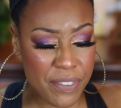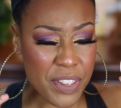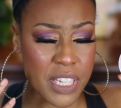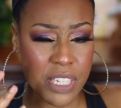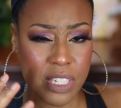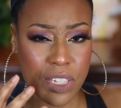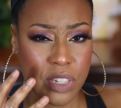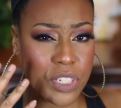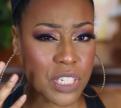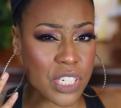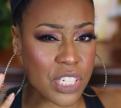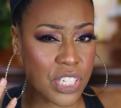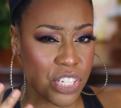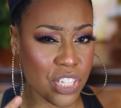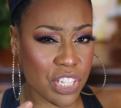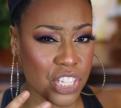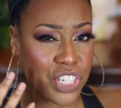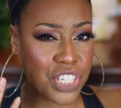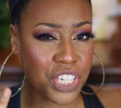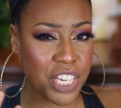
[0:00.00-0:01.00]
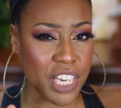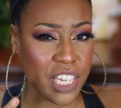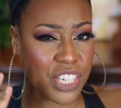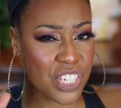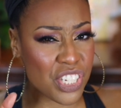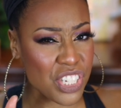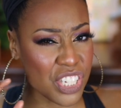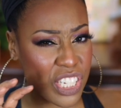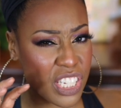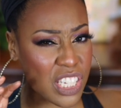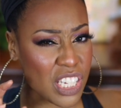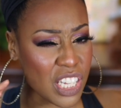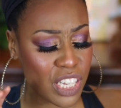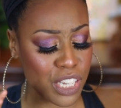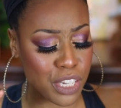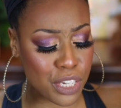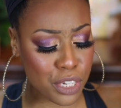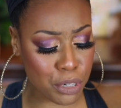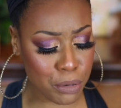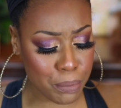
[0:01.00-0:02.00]
i feel as though this, this shade is just a
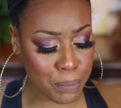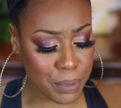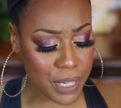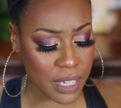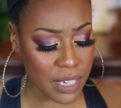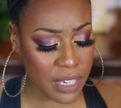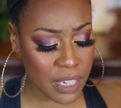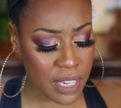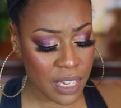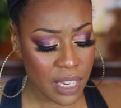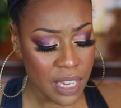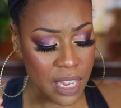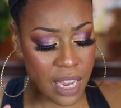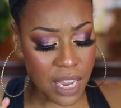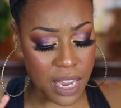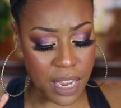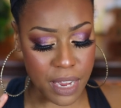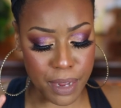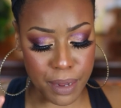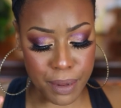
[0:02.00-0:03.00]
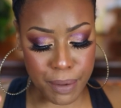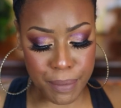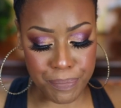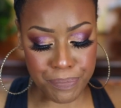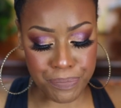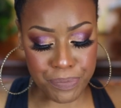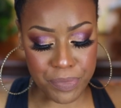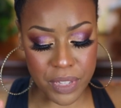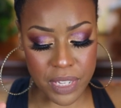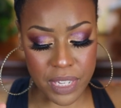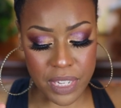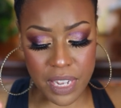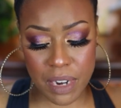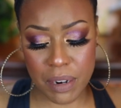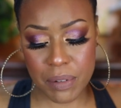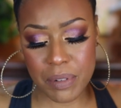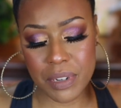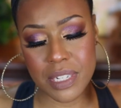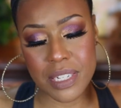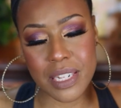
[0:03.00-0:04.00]
little bit um, I
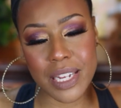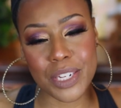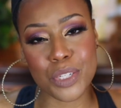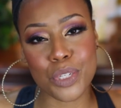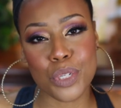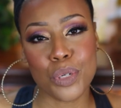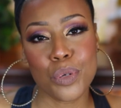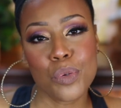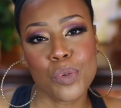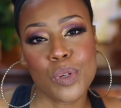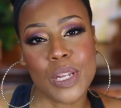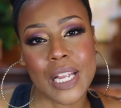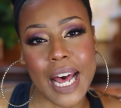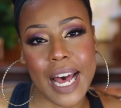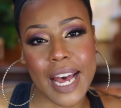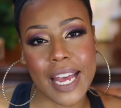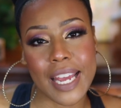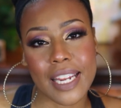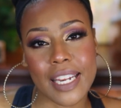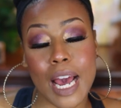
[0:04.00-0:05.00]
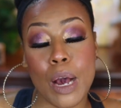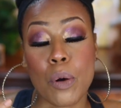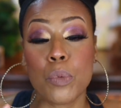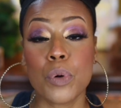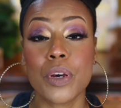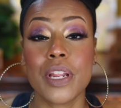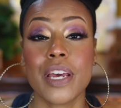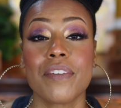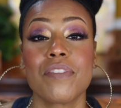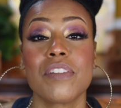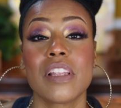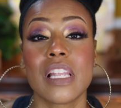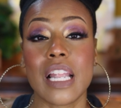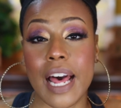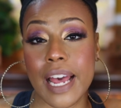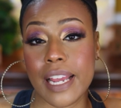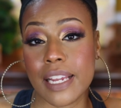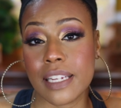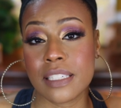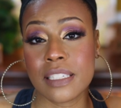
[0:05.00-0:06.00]
don't want to say too light. I would have
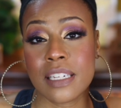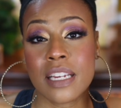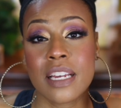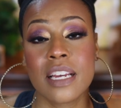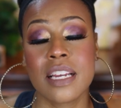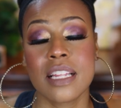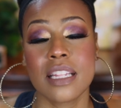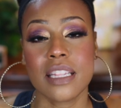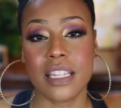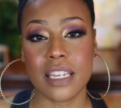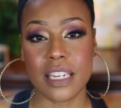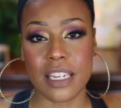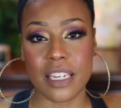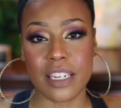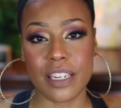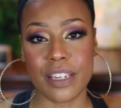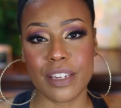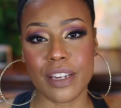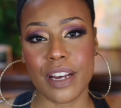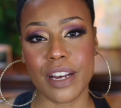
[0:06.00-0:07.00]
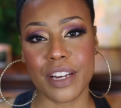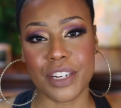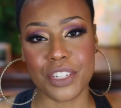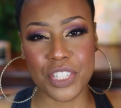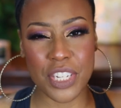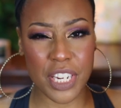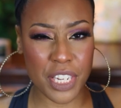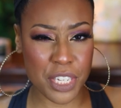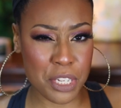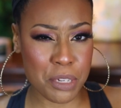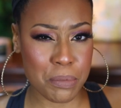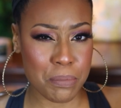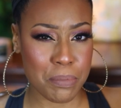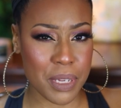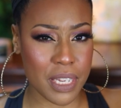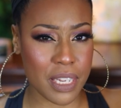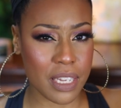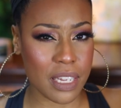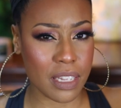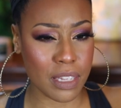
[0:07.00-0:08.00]
liked the uh, shade to
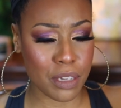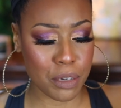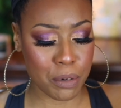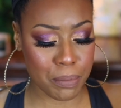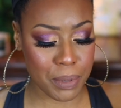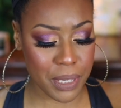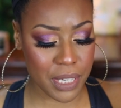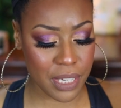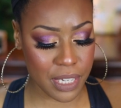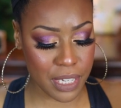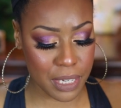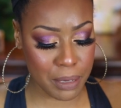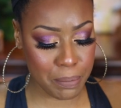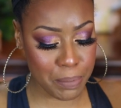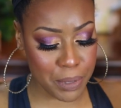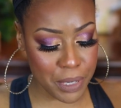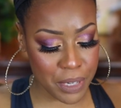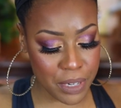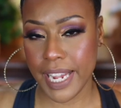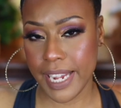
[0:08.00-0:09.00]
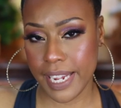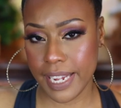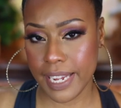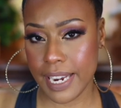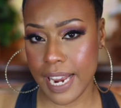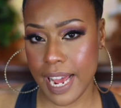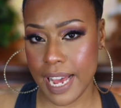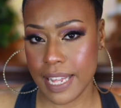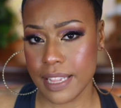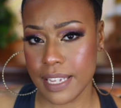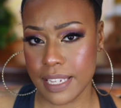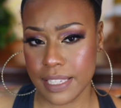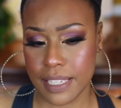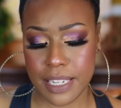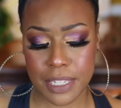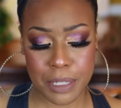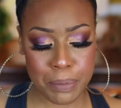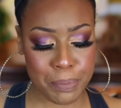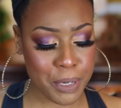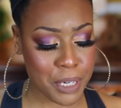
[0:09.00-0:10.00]
be a little bit deeper and I think
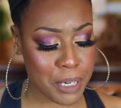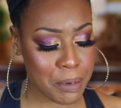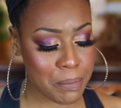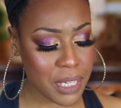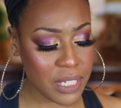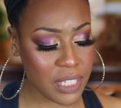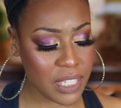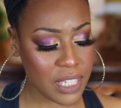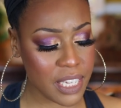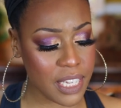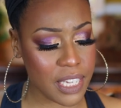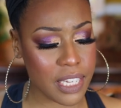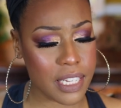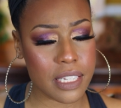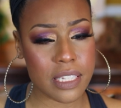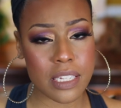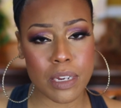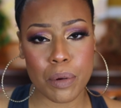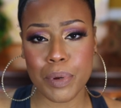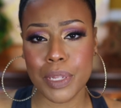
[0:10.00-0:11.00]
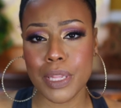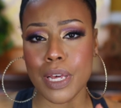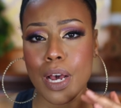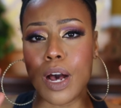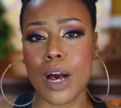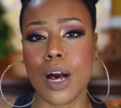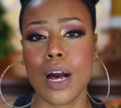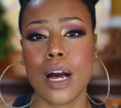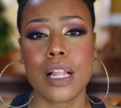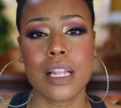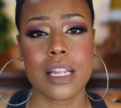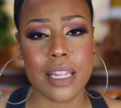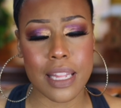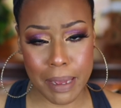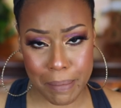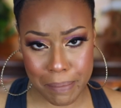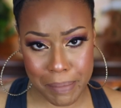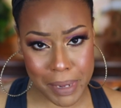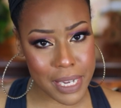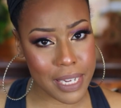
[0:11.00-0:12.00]
that's pretty much it so with all of
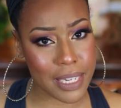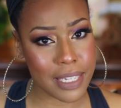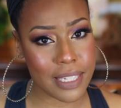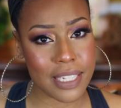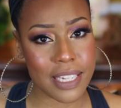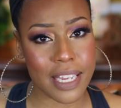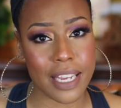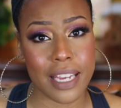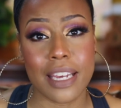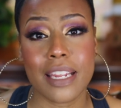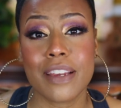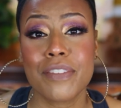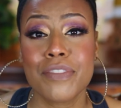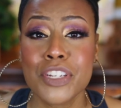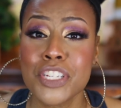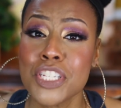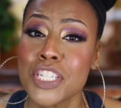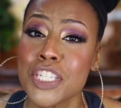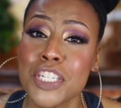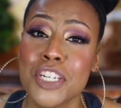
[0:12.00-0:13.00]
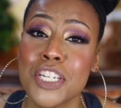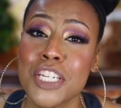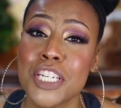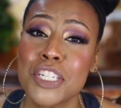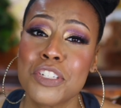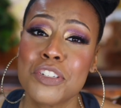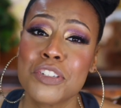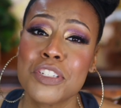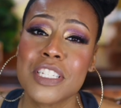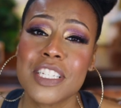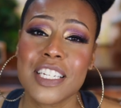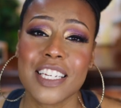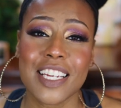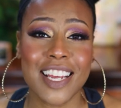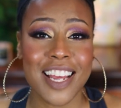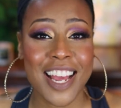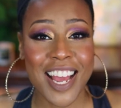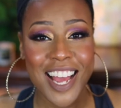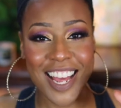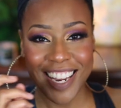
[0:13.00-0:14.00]
that being said if you're still
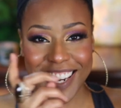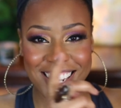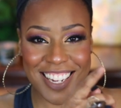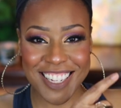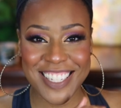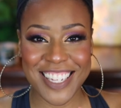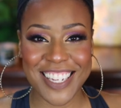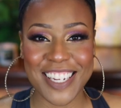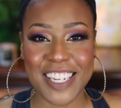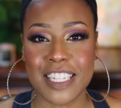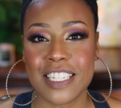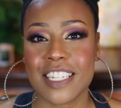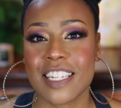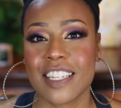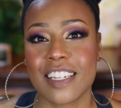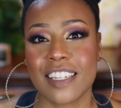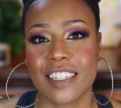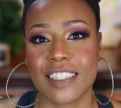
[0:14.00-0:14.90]
interested let's get into the